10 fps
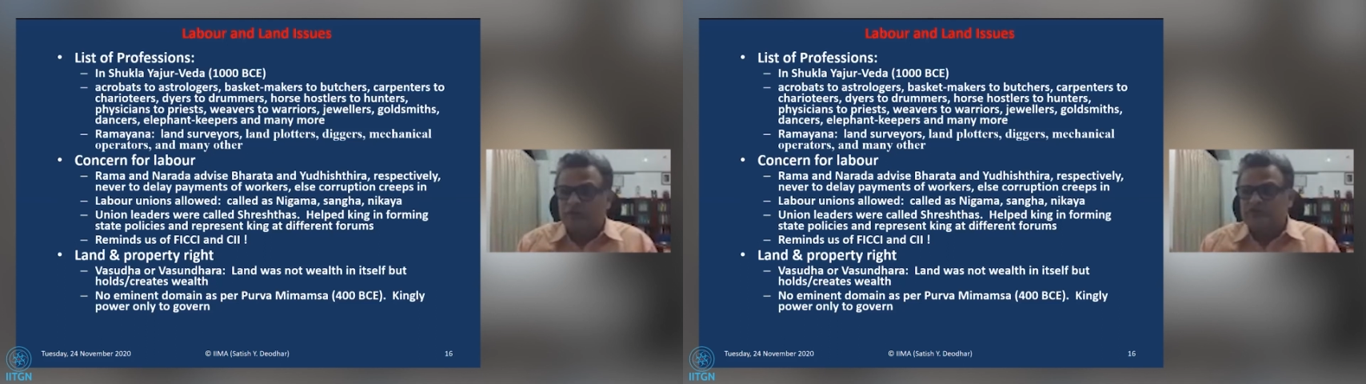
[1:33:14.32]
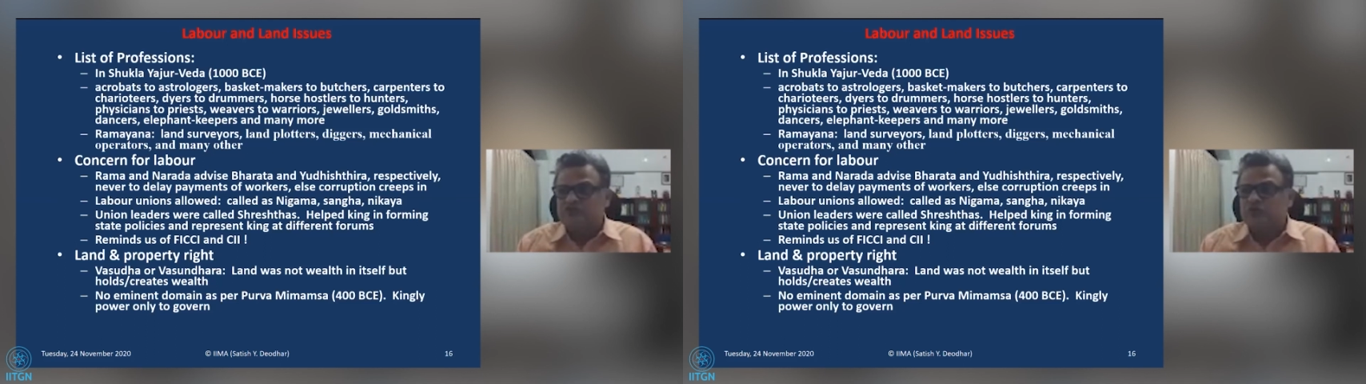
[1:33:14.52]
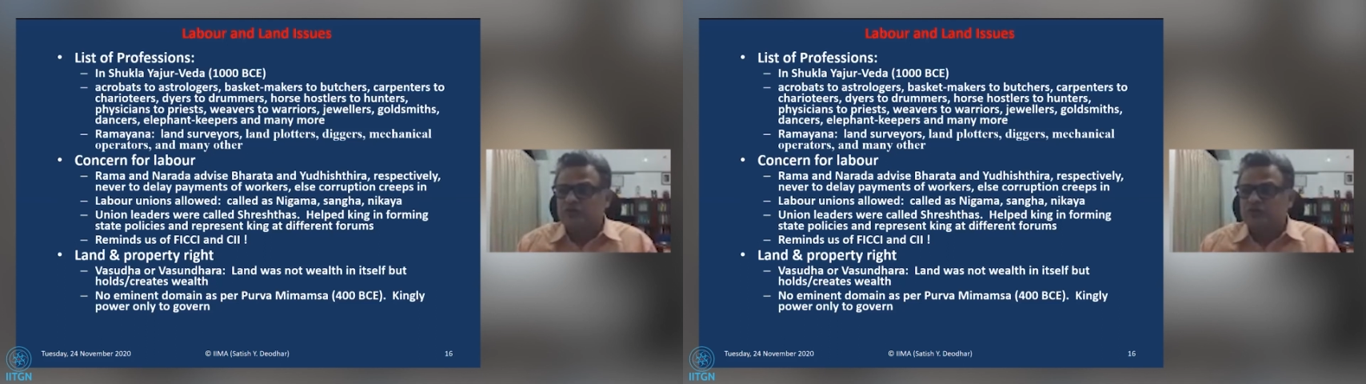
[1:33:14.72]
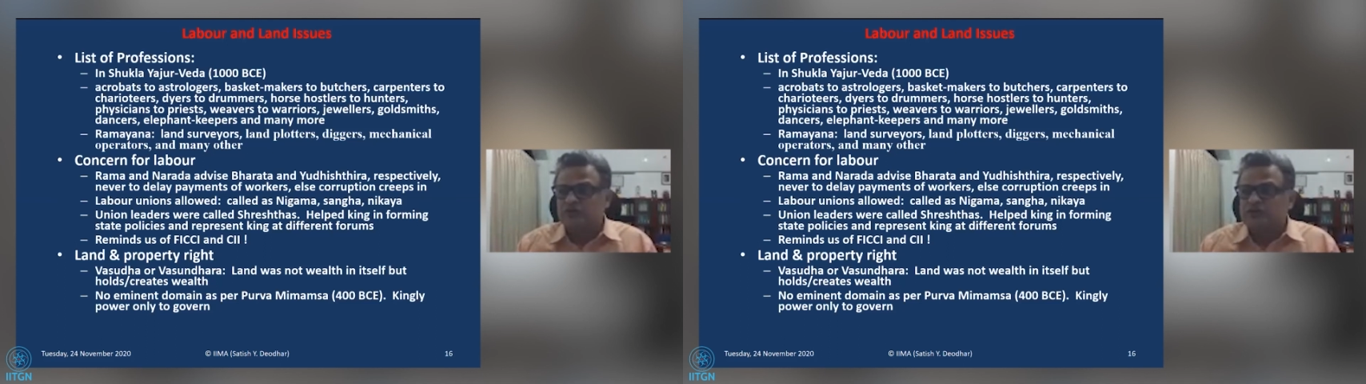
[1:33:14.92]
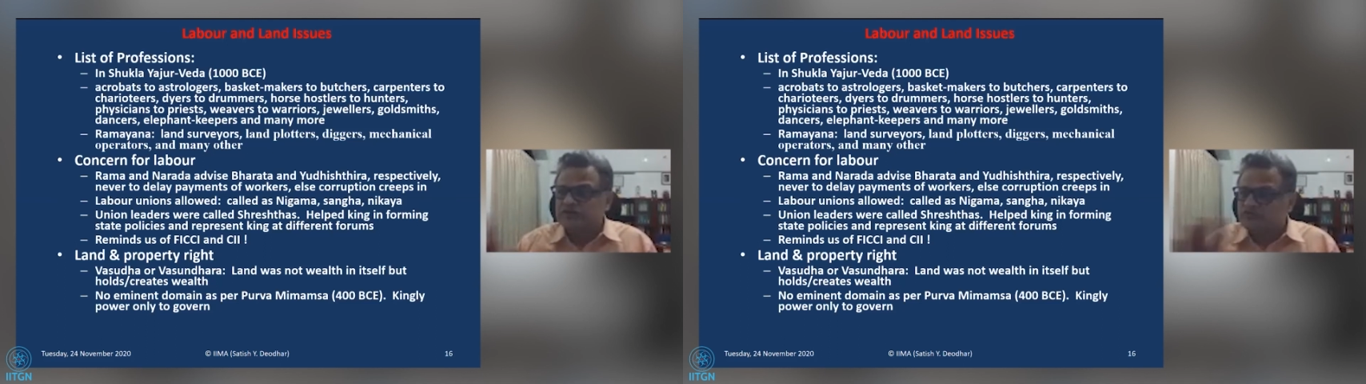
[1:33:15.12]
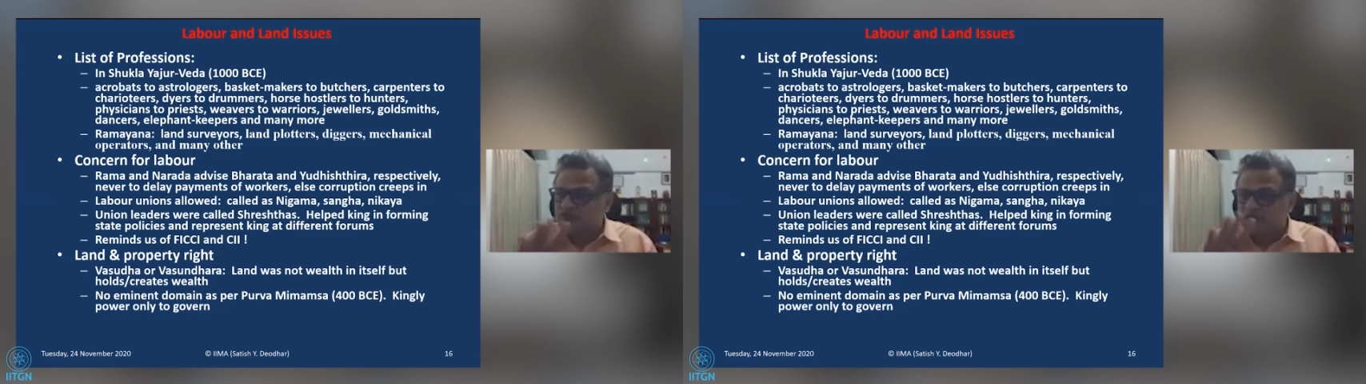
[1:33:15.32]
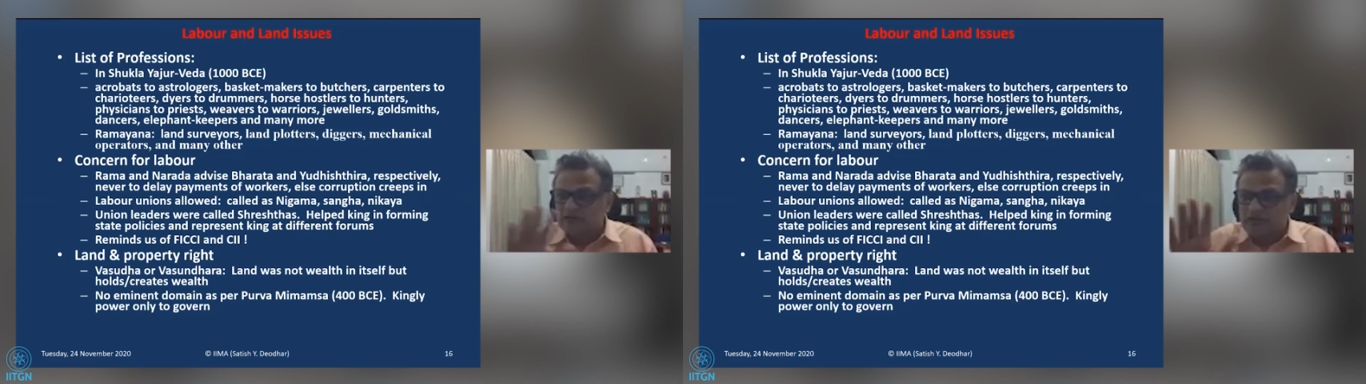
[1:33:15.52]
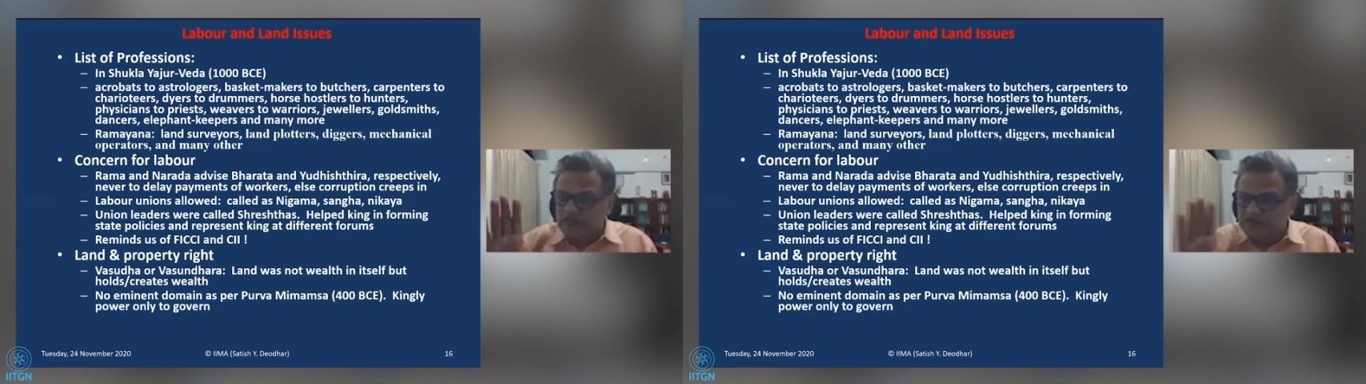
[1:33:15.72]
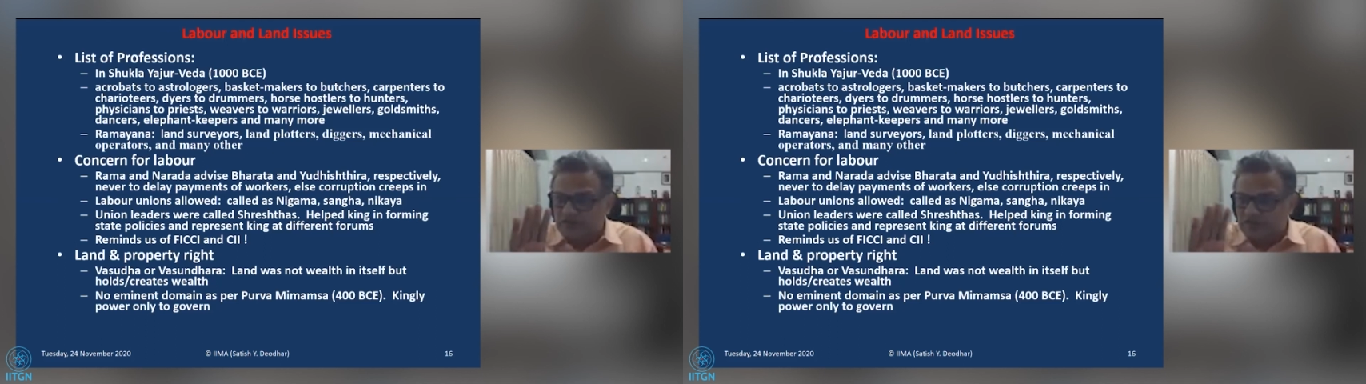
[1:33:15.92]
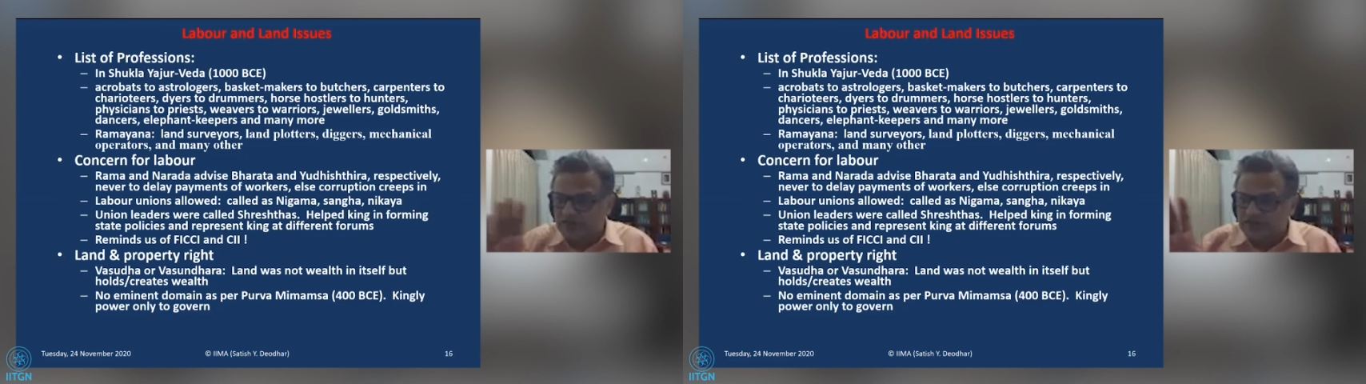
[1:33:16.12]
place to another. That's why, that is not
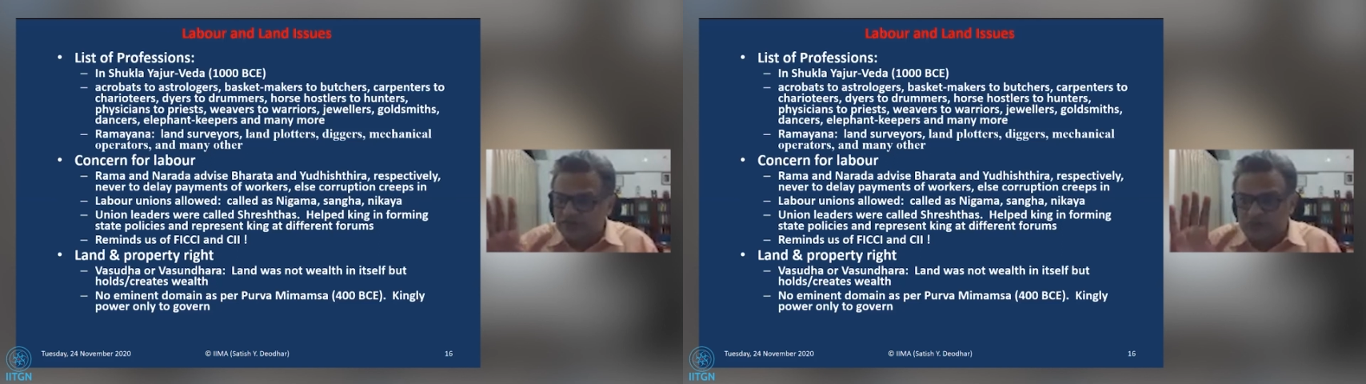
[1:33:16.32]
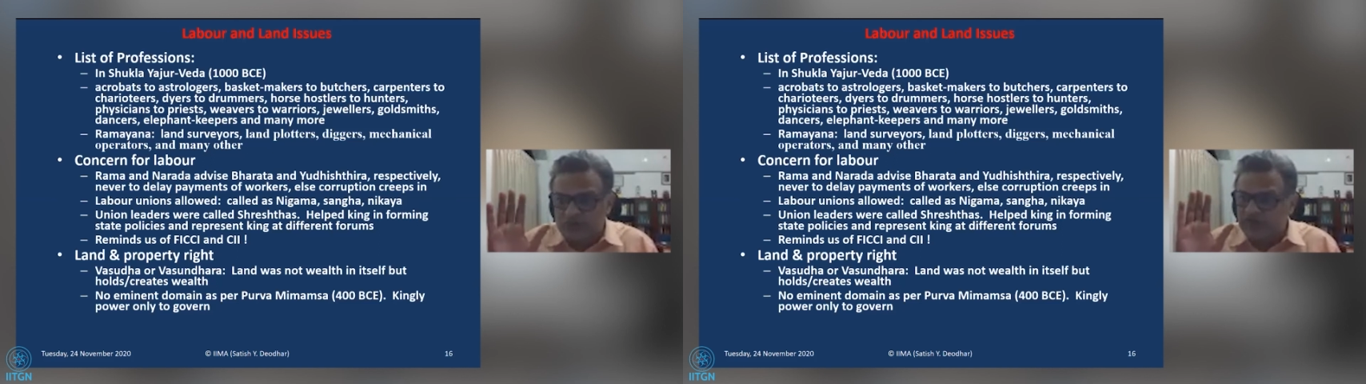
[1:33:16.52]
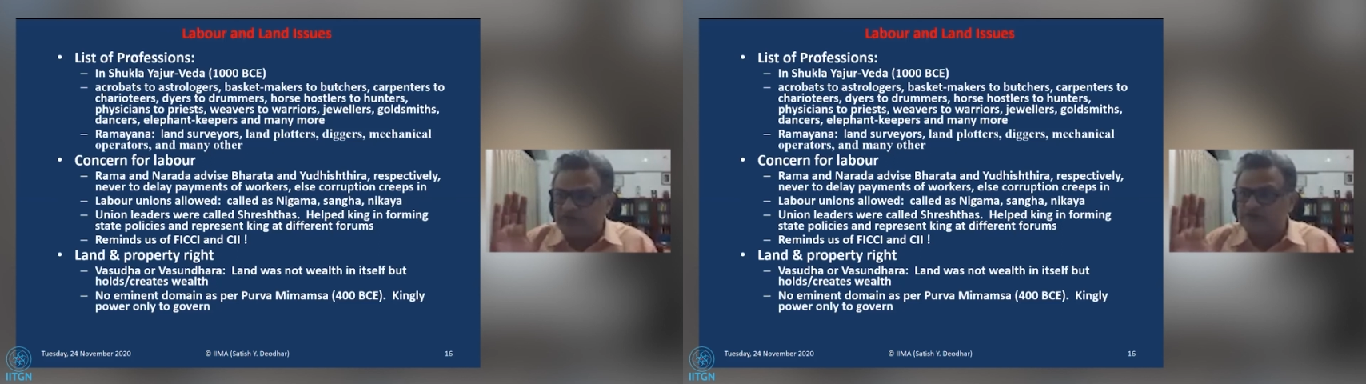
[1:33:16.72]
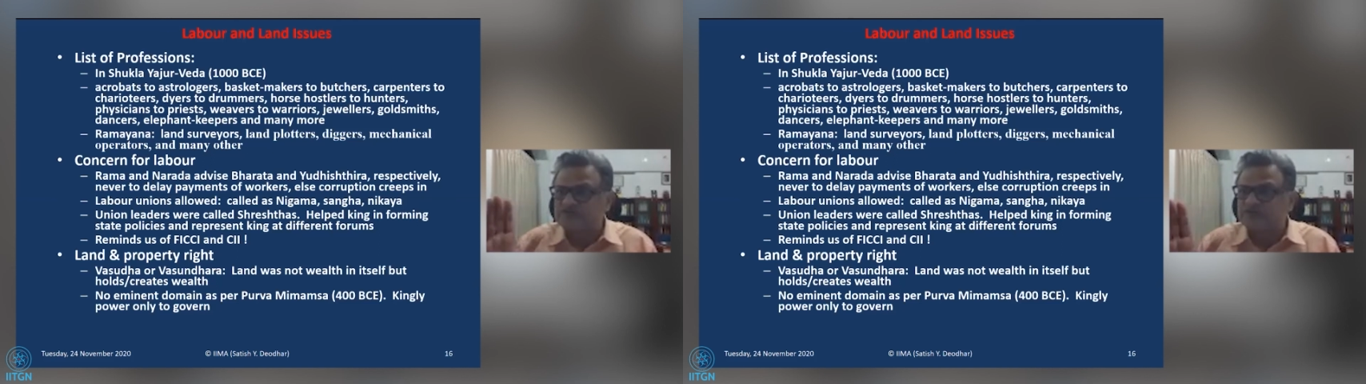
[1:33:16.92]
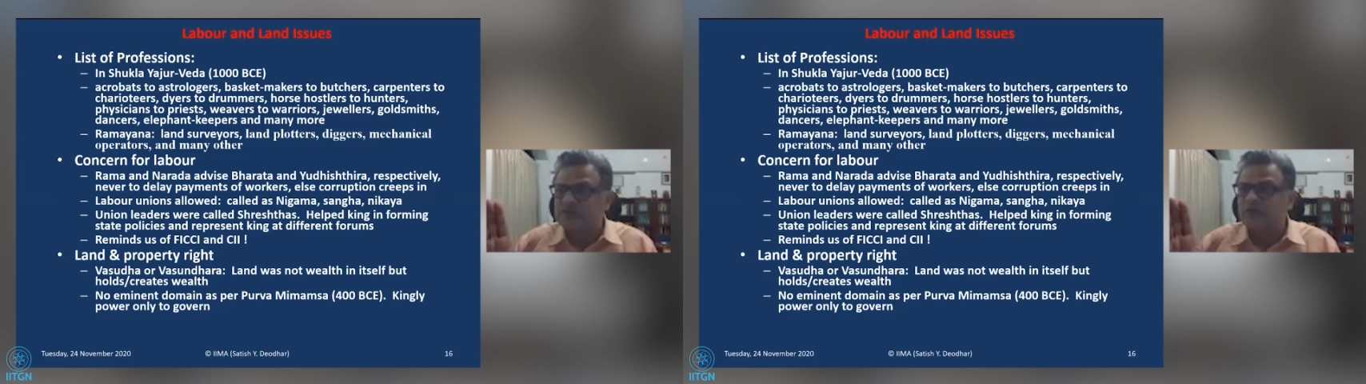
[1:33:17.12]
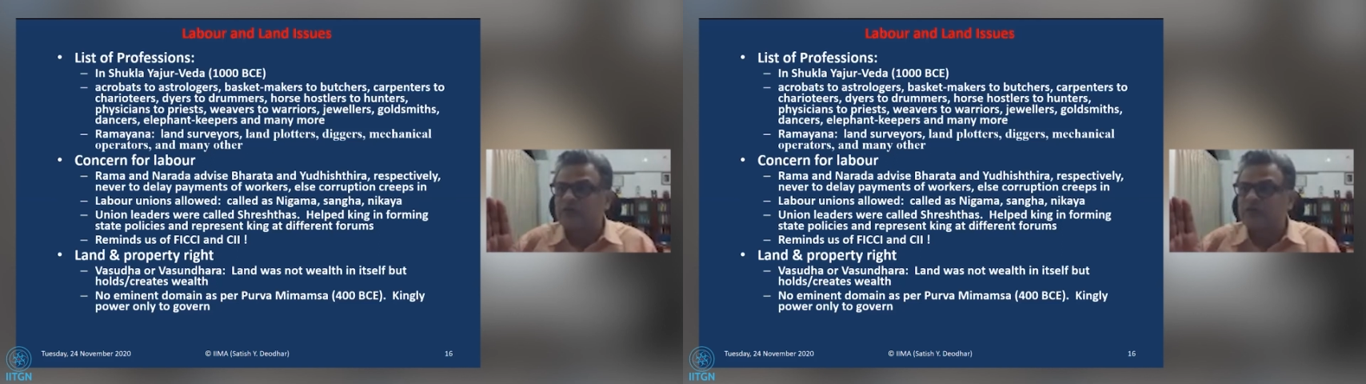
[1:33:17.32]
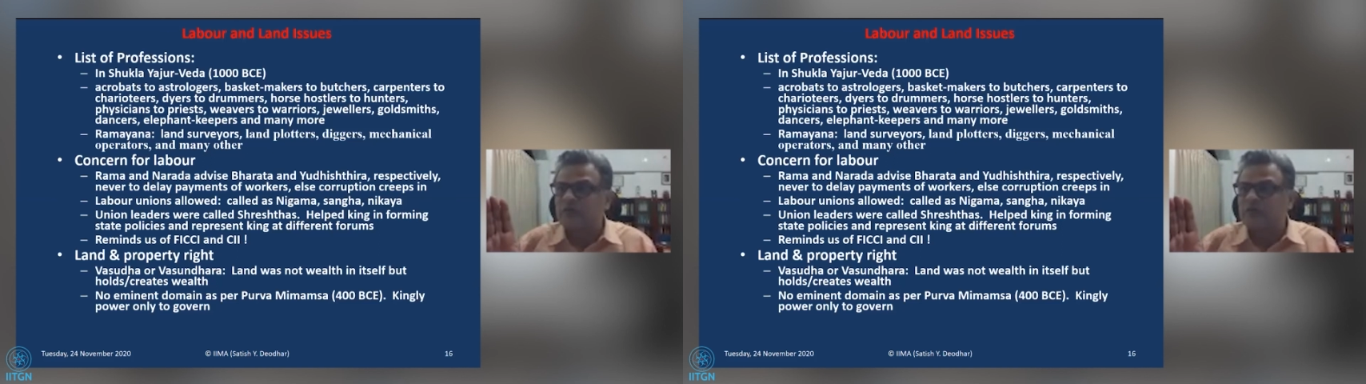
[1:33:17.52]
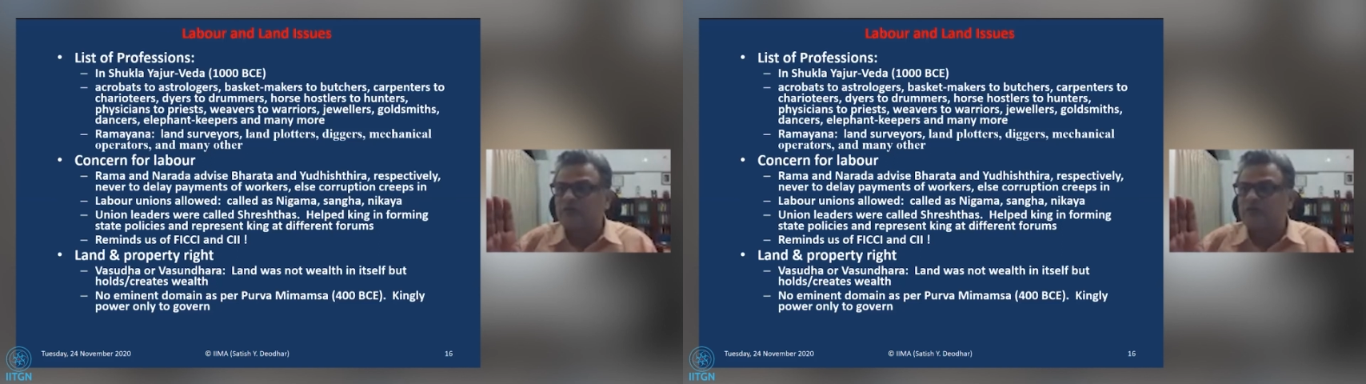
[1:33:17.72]
the reason why they constructed uh,